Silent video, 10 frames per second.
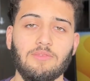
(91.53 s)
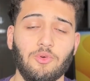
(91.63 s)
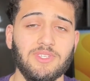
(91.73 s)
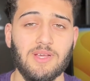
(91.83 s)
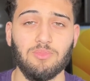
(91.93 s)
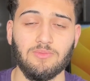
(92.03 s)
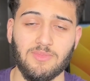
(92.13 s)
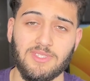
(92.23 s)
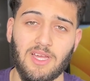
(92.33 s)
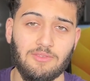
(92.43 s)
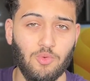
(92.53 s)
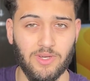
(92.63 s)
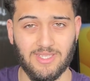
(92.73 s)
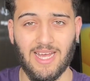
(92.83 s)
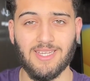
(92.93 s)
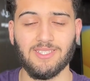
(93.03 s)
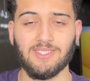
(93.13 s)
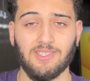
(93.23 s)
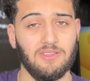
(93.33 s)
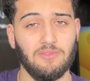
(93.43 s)
For example, let's say I have 20
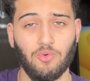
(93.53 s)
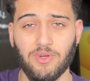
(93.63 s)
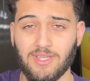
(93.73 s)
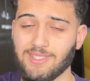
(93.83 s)
tasks and then 40